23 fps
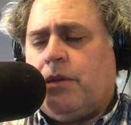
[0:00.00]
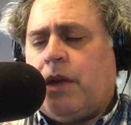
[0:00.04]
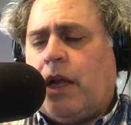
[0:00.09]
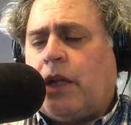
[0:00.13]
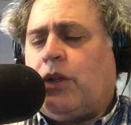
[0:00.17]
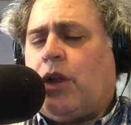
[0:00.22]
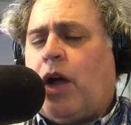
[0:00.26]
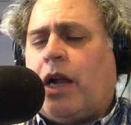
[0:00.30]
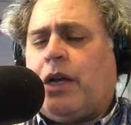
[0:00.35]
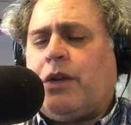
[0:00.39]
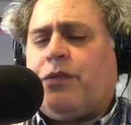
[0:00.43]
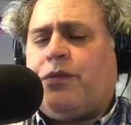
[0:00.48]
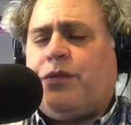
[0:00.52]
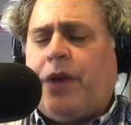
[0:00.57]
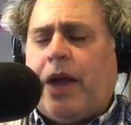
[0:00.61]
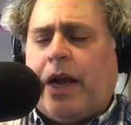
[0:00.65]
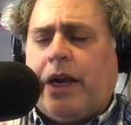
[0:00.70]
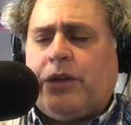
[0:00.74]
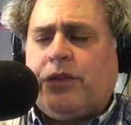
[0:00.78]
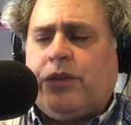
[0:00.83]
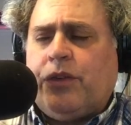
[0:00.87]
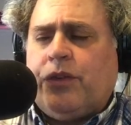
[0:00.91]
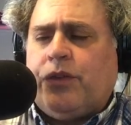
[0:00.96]
a lot of
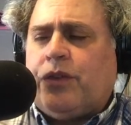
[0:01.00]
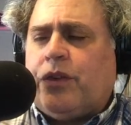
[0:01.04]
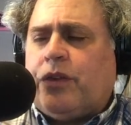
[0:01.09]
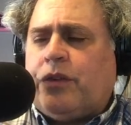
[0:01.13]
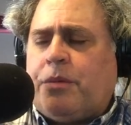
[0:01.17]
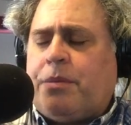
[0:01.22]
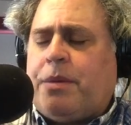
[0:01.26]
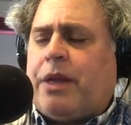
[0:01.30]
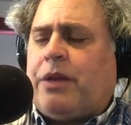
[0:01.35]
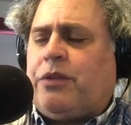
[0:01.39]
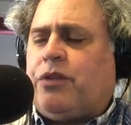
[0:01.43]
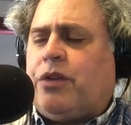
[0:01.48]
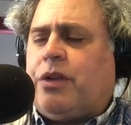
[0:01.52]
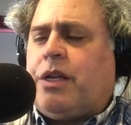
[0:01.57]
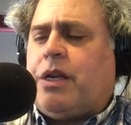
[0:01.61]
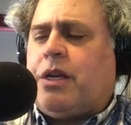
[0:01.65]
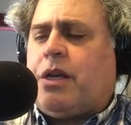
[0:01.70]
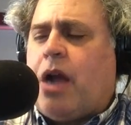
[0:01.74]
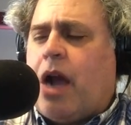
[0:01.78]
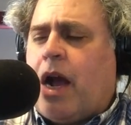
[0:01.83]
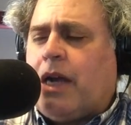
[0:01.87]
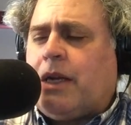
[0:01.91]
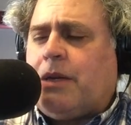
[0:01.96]
factors. It depends on the
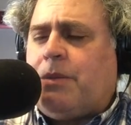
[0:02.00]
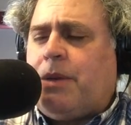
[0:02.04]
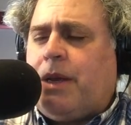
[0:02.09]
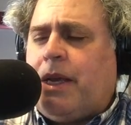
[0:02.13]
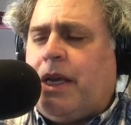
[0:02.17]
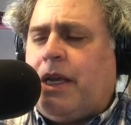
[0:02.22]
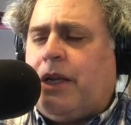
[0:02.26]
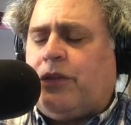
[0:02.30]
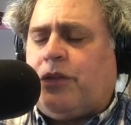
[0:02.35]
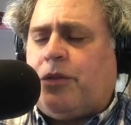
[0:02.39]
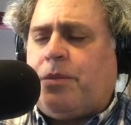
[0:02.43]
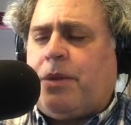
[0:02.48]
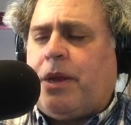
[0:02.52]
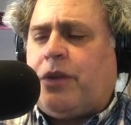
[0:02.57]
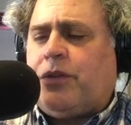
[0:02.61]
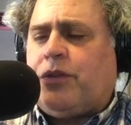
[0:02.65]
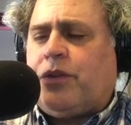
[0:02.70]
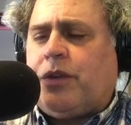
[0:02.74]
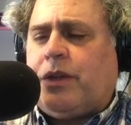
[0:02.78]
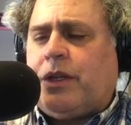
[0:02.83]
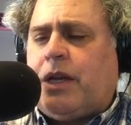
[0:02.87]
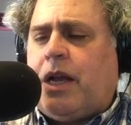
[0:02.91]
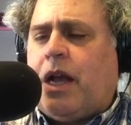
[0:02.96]
economy. It
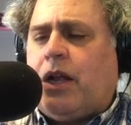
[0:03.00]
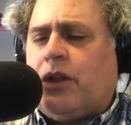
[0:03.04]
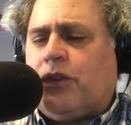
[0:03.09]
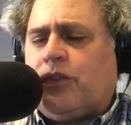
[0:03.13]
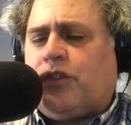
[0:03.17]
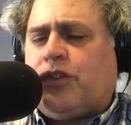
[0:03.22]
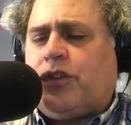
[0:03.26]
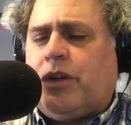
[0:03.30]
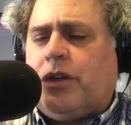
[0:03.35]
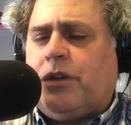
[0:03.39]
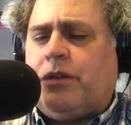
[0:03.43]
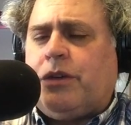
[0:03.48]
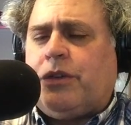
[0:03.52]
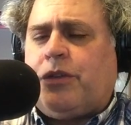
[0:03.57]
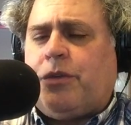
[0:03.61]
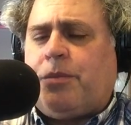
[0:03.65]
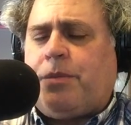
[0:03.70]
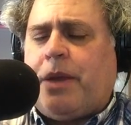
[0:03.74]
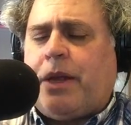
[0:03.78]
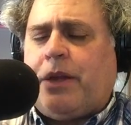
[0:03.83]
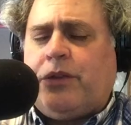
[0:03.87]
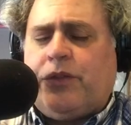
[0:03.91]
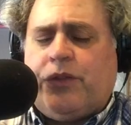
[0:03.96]
depends on the culture.
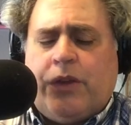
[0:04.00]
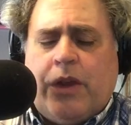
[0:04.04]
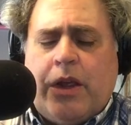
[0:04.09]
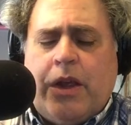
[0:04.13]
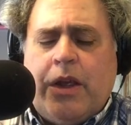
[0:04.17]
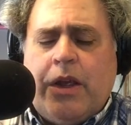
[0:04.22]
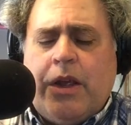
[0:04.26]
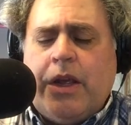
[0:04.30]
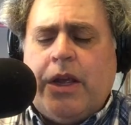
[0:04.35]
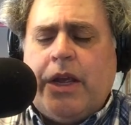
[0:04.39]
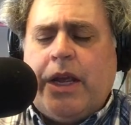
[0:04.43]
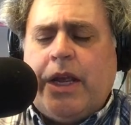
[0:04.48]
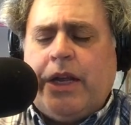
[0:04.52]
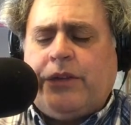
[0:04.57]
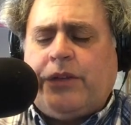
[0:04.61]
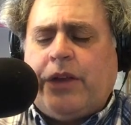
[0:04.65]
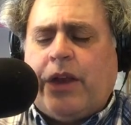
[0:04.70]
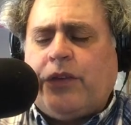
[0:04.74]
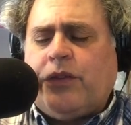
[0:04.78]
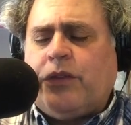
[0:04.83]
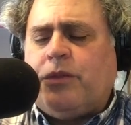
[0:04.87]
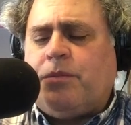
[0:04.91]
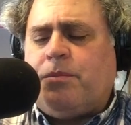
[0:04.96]
It
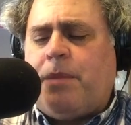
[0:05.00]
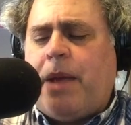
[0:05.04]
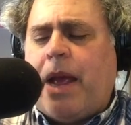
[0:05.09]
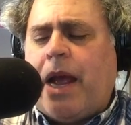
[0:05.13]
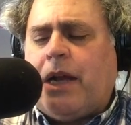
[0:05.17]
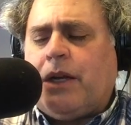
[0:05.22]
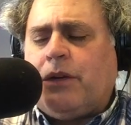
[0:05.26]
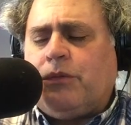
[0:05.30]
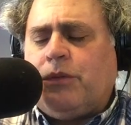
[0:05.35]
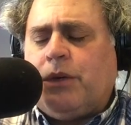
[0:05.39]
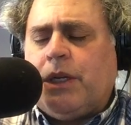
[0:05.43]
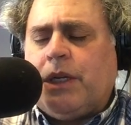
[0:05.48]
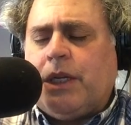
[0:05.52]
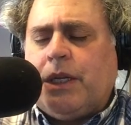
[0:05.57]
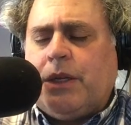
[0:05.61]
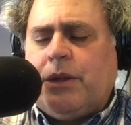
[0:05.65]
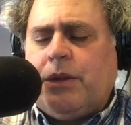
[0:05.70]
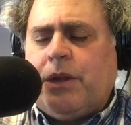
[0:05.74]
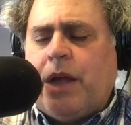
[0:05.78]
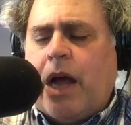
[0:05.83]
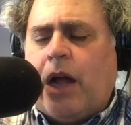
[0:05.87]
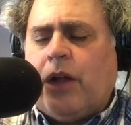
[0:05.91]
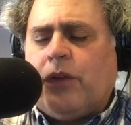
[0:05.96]
doesn't matter
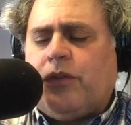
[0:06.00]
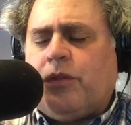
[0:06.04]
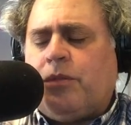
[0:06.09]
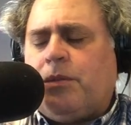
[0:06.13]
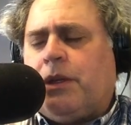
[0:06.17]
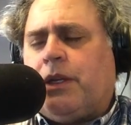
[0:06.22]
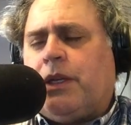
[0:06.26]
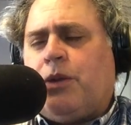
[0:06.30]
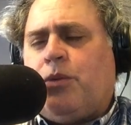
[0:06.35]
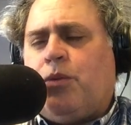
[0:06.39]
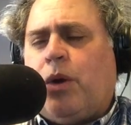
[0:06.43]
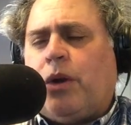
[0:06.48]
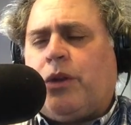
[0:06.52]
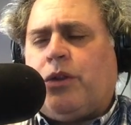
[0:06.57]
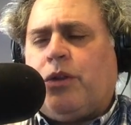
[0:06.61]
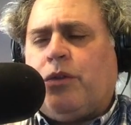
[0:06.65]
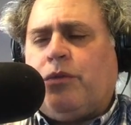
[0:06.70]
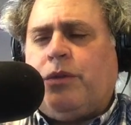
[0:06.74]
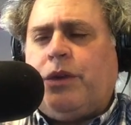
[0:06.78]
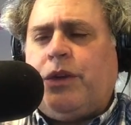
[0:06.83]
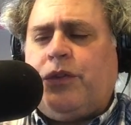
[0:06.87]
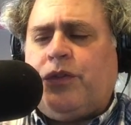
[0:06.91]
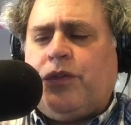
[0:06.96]
really ultimately what
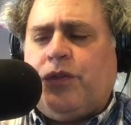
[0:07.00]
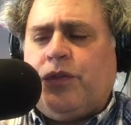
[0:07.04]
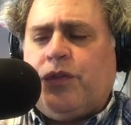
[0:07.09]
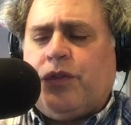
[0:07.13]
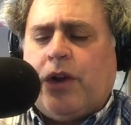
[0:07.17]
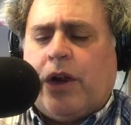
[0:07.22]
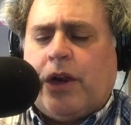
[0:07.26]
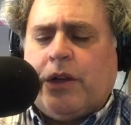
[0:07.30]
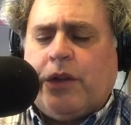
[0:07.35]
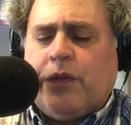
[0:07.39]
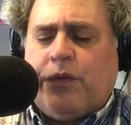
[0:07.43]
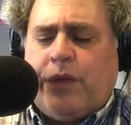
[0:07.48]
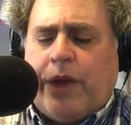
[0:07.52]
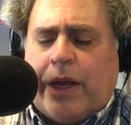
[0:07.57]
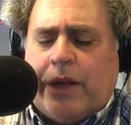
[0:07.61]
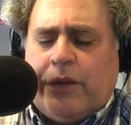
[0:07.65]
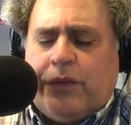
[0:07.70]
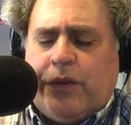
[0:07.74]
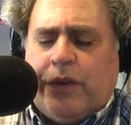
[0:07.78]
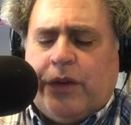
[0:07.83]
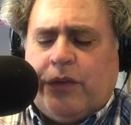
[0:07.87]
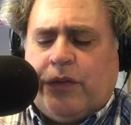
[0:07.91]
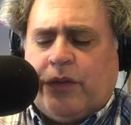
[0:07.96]
the reasons are. The
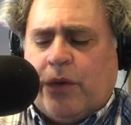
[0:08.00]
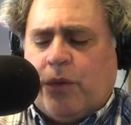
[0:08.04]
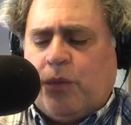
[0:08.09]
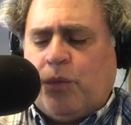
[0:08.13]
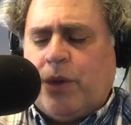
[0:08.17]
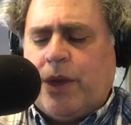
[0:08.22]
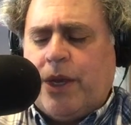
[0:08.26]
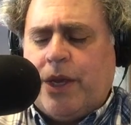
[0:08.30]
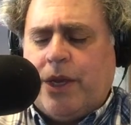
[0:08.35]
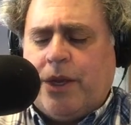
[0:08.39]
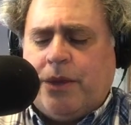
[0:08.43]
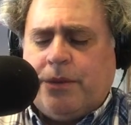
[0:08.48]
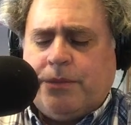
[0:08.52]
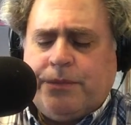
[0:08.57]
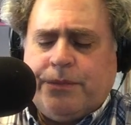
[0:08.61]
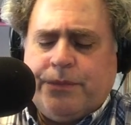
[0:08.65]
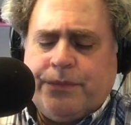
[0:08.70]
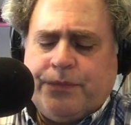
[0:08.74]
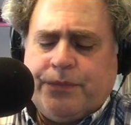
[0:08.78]
fact is that we,